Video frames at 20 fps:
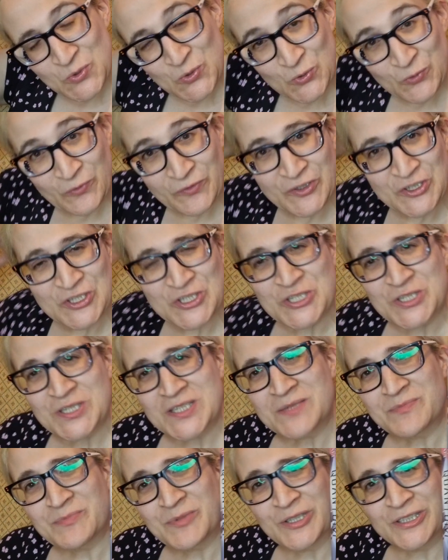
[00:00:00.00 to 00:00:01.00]
cool finishing
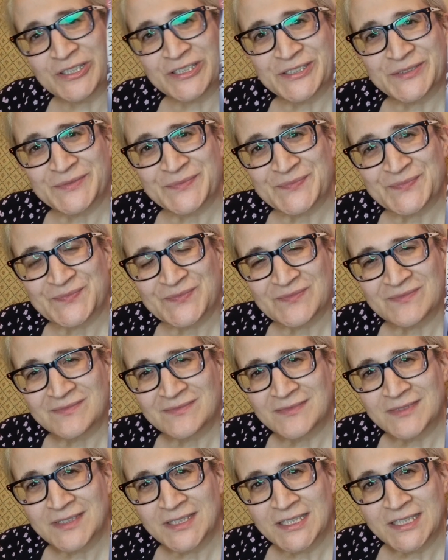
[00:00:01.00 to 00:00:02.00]
this book.
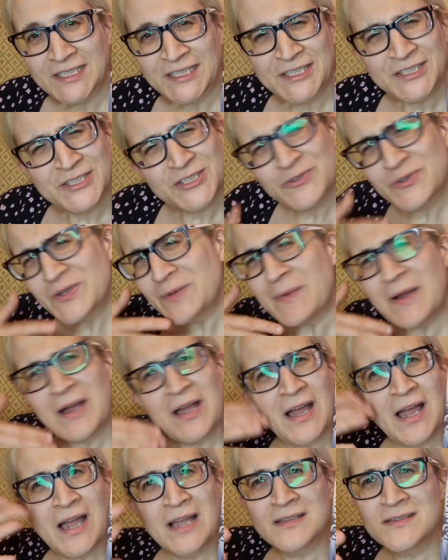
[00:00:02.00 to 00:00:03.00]
To read
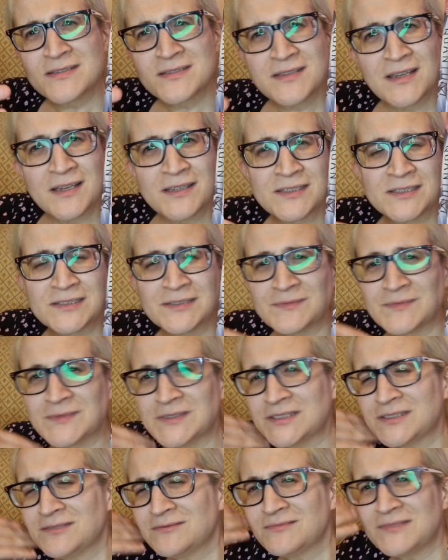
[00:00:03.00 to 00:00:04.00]
about Einstein
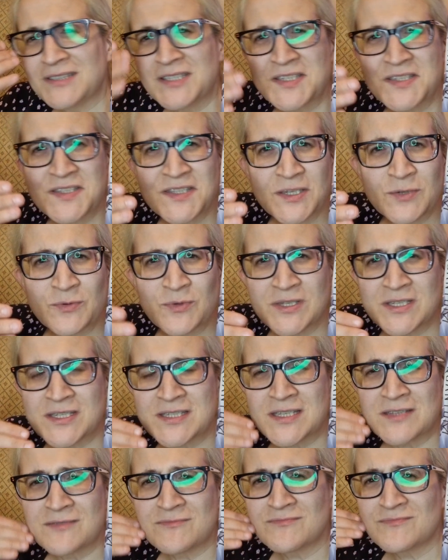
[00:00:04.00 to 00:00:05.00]
and his theories
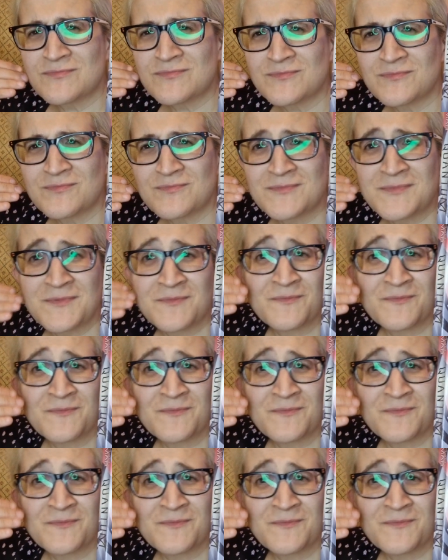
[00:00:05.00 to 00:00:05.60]
and